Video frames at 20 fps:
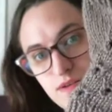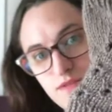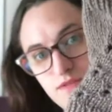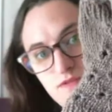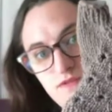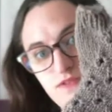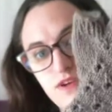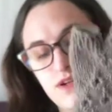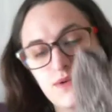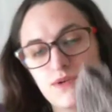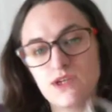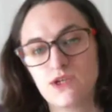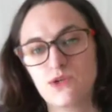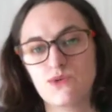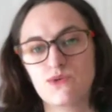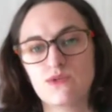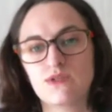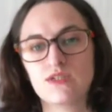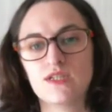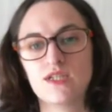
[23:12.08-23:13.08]
very
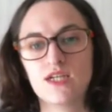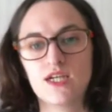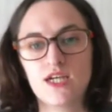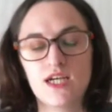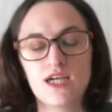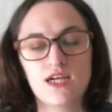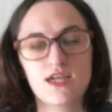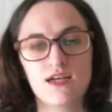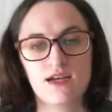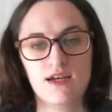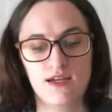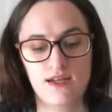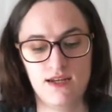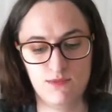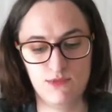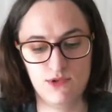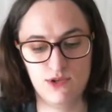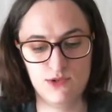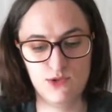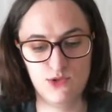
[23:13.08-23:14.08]
cute. And
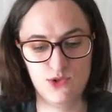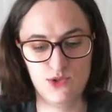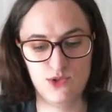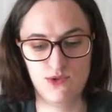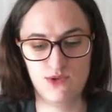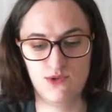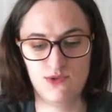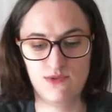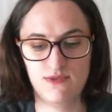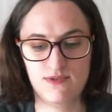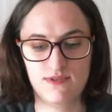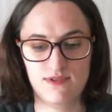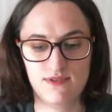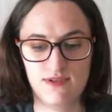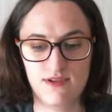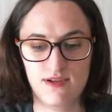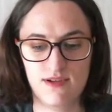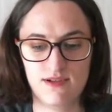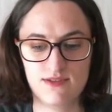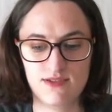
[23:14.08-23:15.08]
I'm going to show you
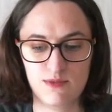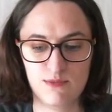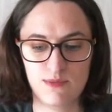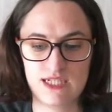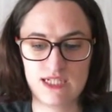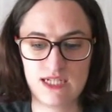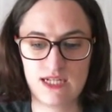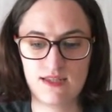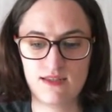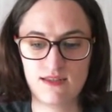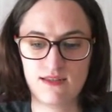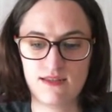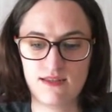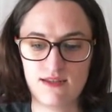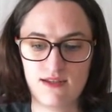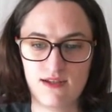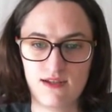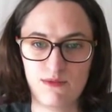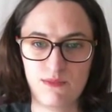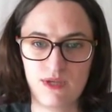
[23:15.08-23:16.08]
the mitten
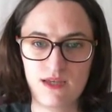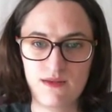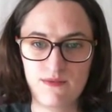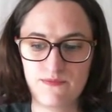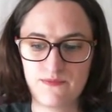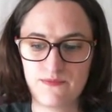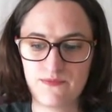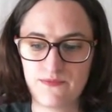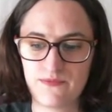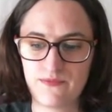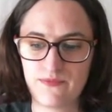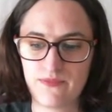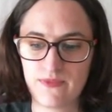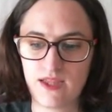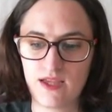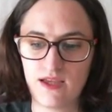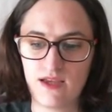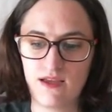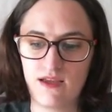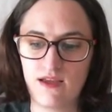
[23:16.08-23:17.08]
on me.
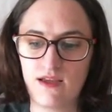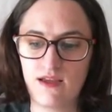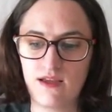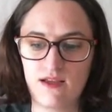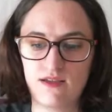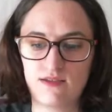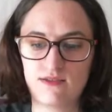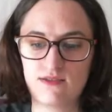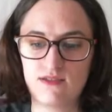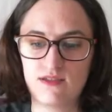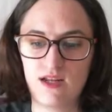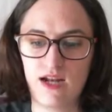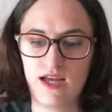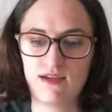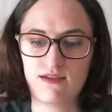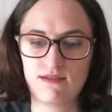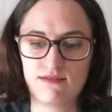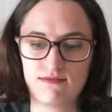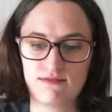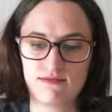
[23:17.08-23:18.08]
So it's like
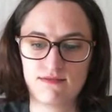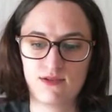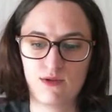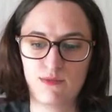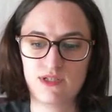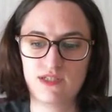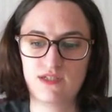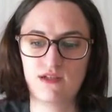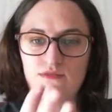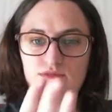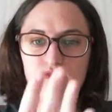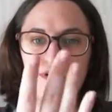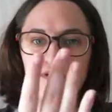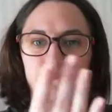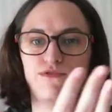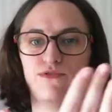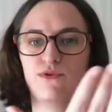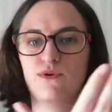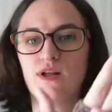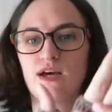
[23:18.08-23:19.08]
a mitten for
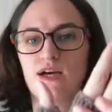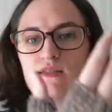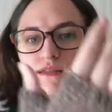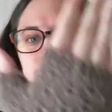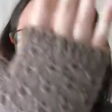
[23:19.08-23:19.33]
fall, like so.